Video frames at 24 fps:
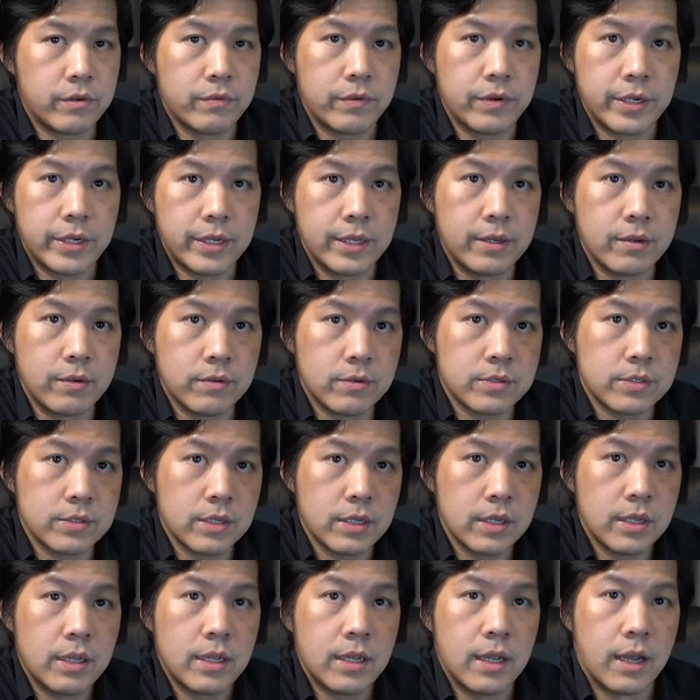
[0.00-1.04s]
reduce
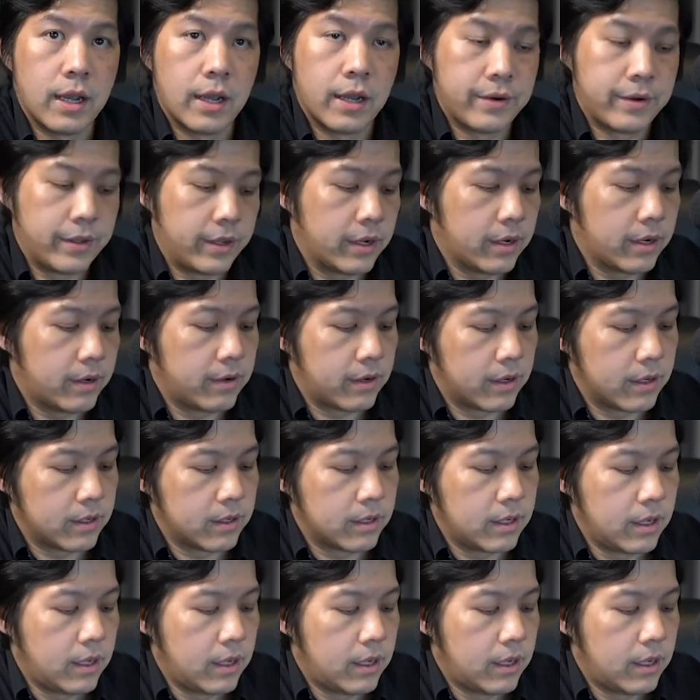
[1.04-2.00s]
the error.